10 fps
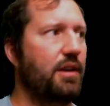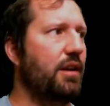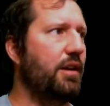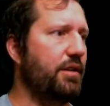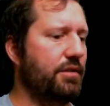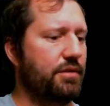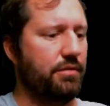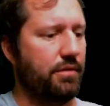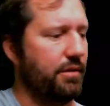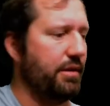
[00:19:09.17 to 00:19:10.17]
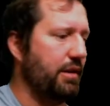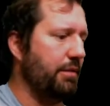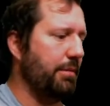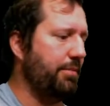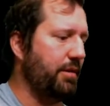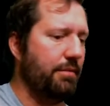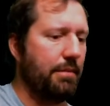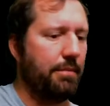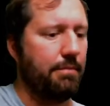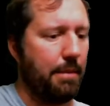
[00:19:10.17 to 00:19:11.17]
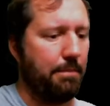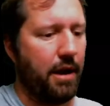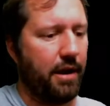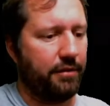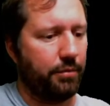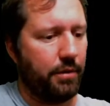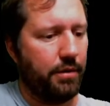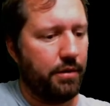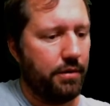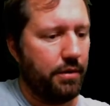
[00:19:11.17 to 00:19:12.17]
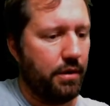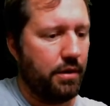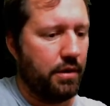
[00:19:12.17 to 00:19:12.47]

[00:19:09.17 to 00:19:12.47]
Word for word: Uh, shoot, hold on, let me put in my, my password.